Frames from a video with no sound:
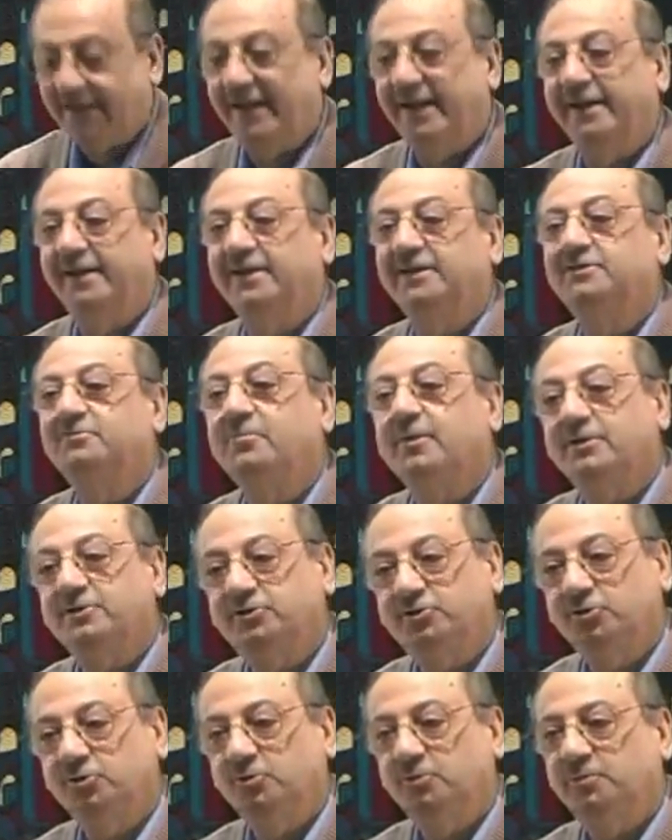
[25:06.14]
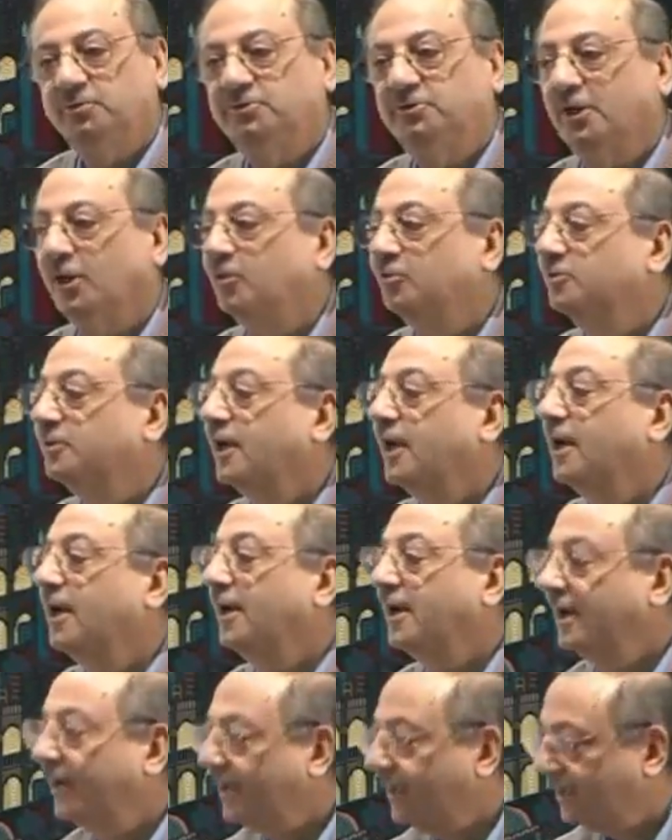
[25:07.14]
it is mansub.
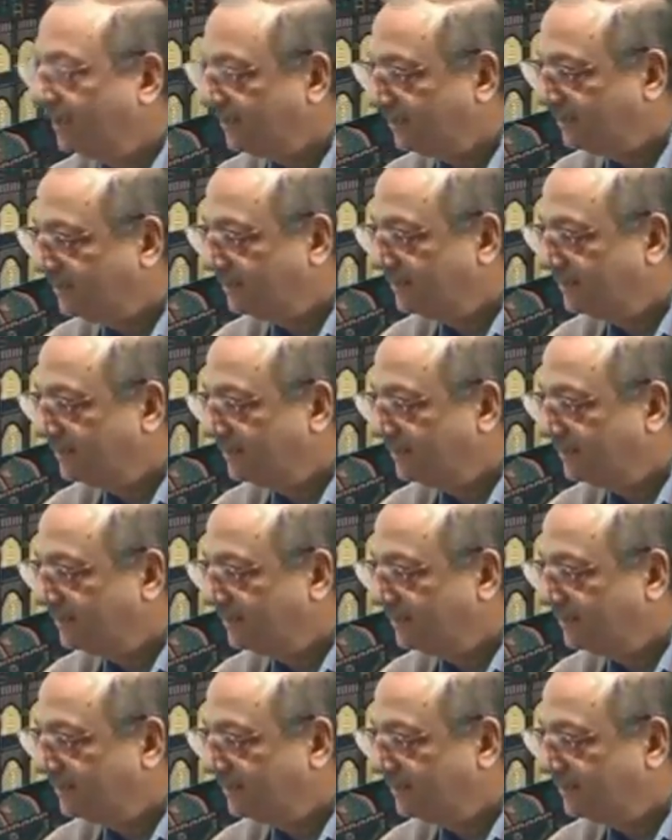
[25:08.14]
Sauda.